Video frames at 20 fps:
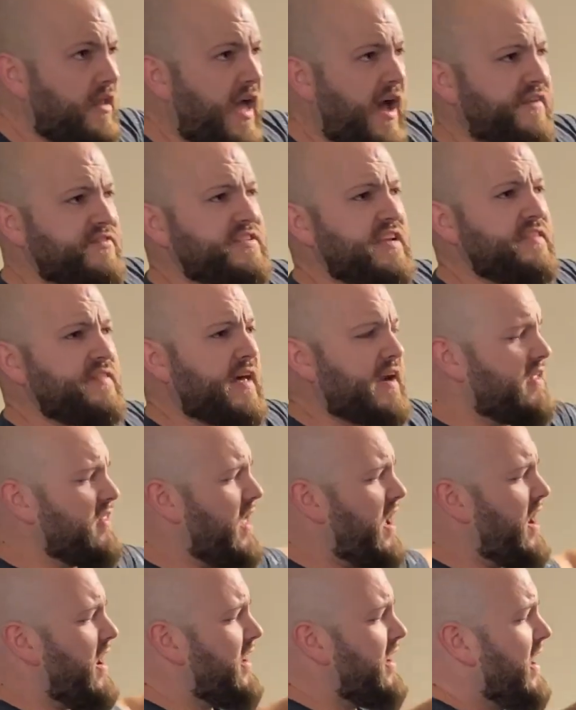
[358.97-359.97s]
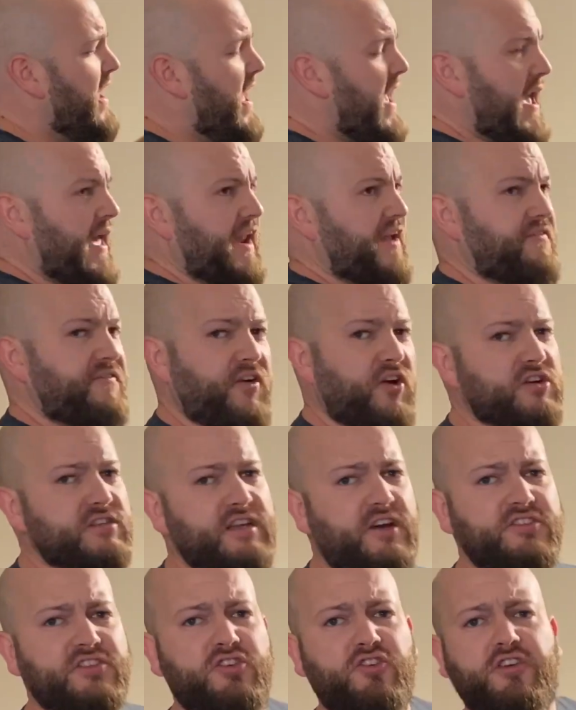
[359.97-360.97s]
I've seen that a lot, and at first
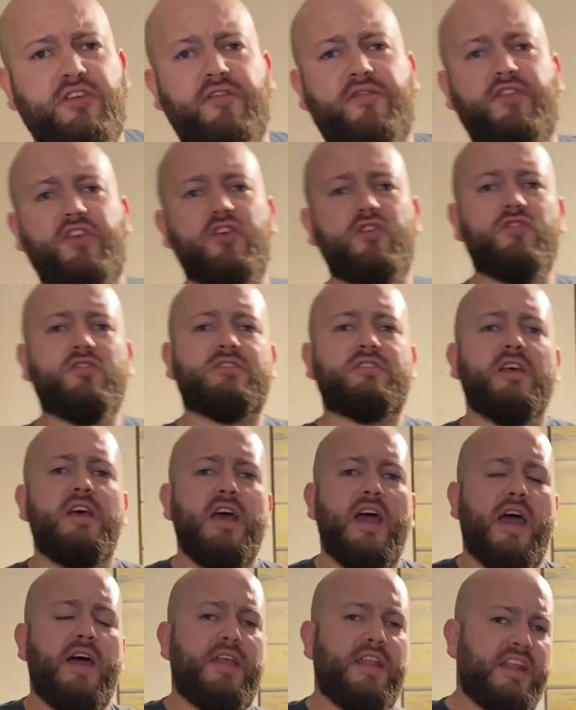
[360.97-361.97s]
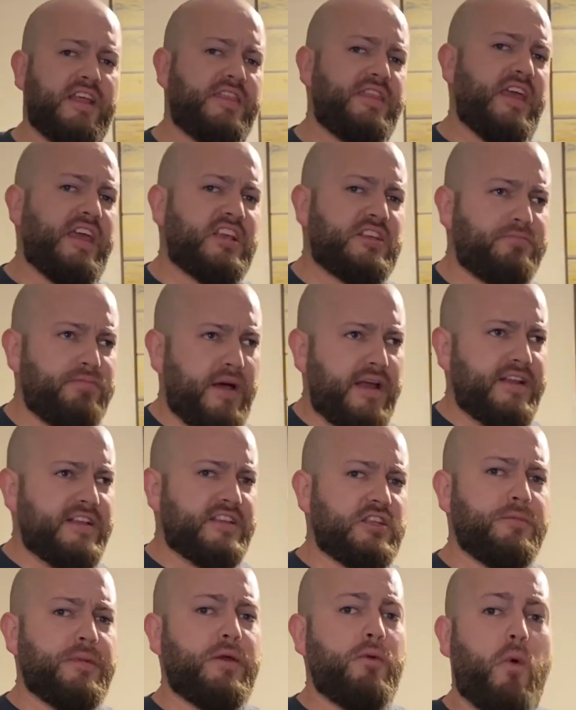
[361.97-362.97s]
I was a little confused, and then they explained
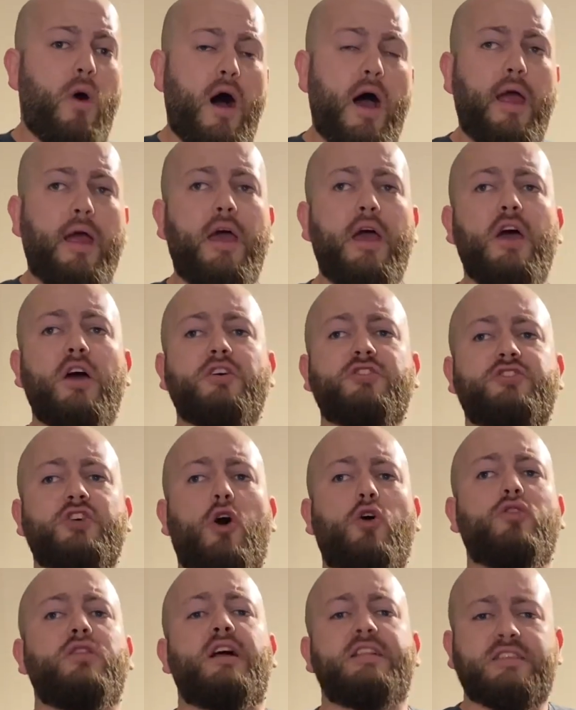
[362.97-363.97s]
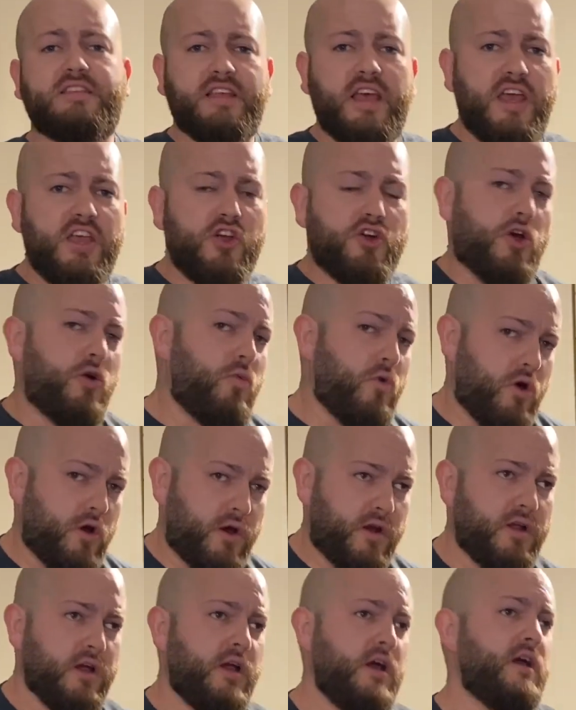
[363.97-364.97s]
me why. So let's say you're at
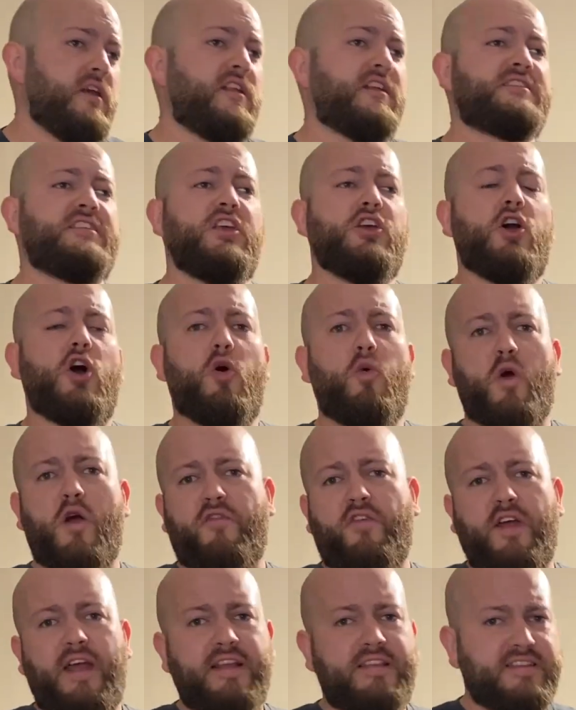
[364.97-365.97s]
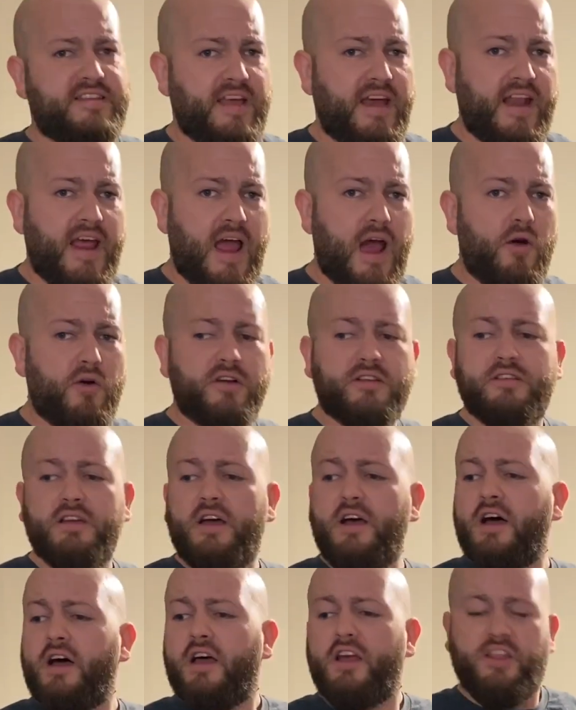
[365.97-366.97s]
work. Let's say you go to work for 8 to 10 hours,
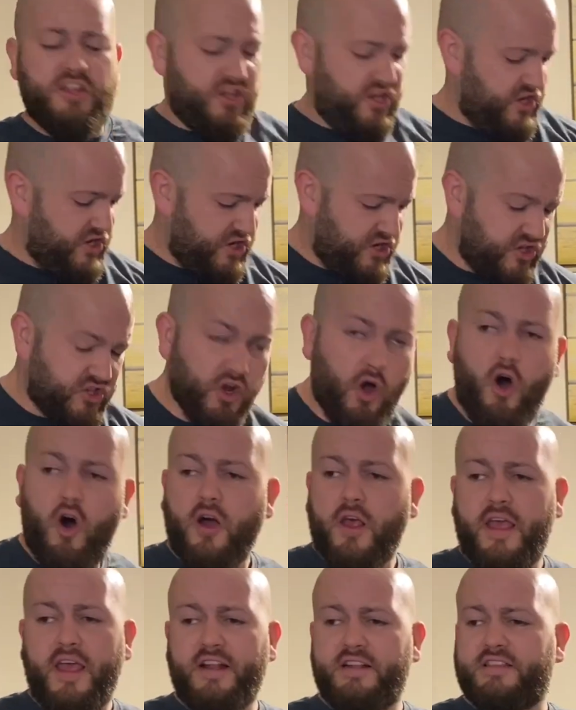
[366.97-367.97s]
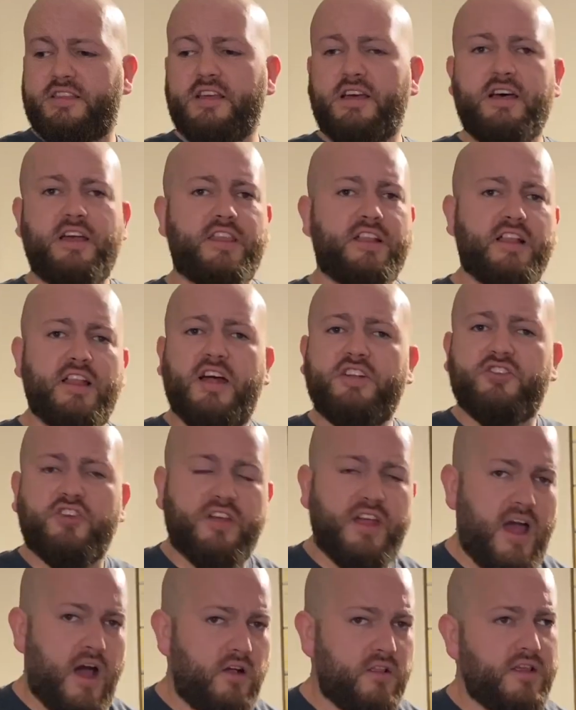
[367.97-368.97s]
your dog hits the electric
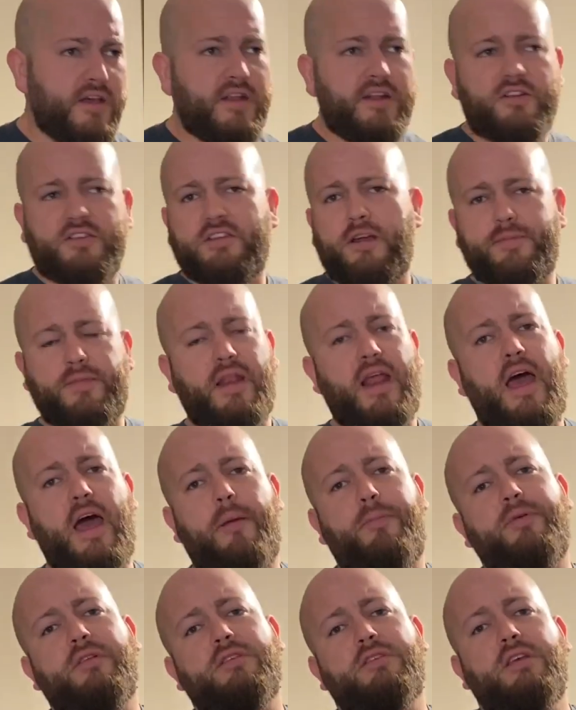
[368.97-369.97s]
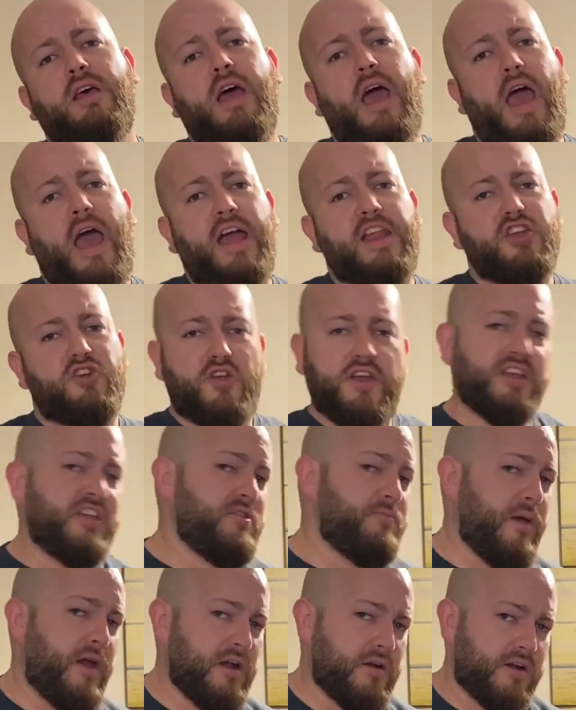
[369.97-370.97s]
outlet or something happens, and your
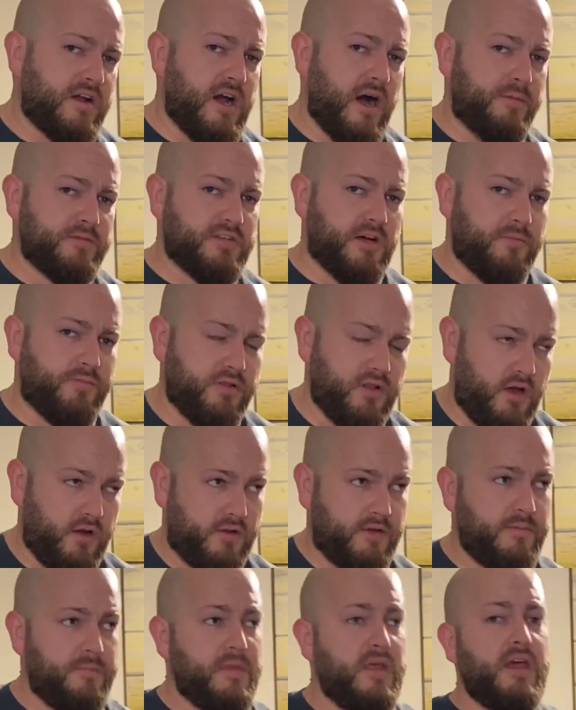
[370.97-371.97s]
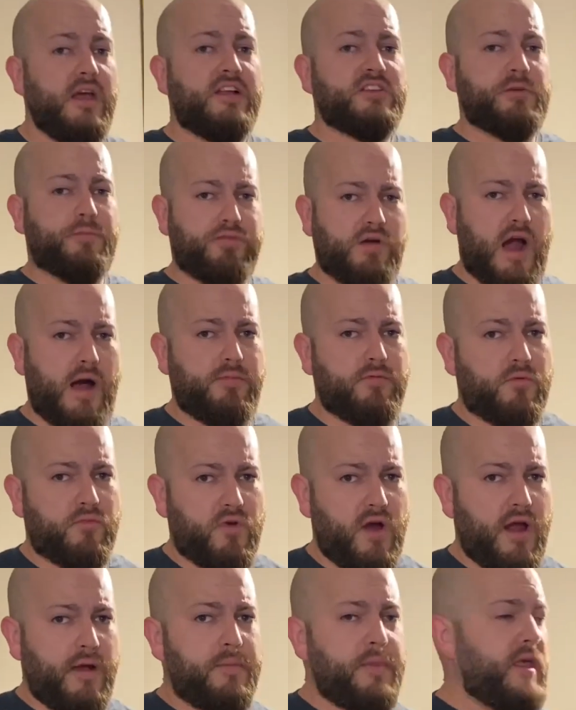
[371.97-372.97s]
incubator comes unplugged. It's a problem,
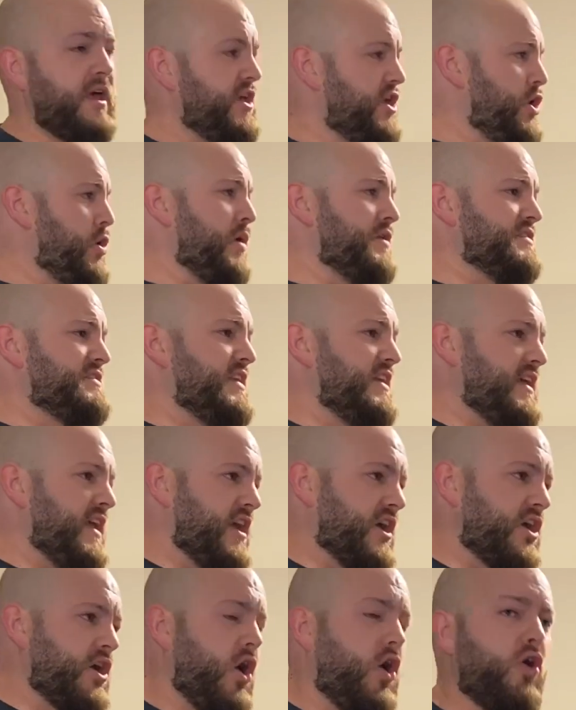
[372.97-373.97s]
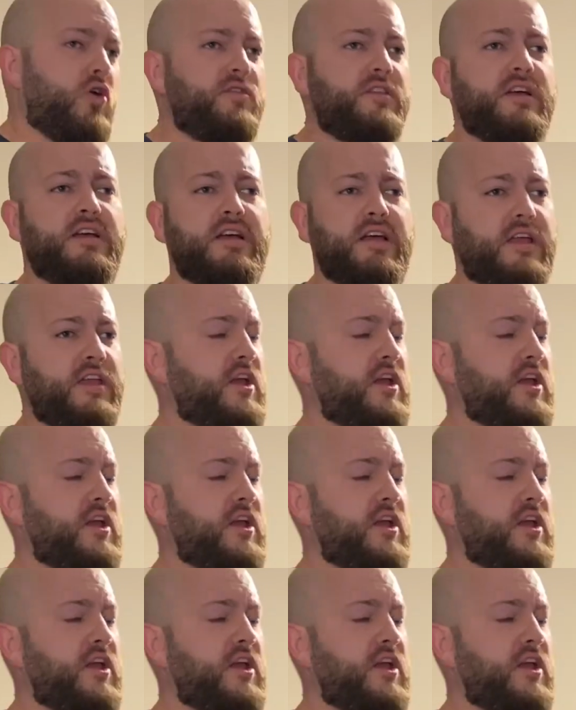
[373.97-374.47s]
right? You don't want this thing getting cold.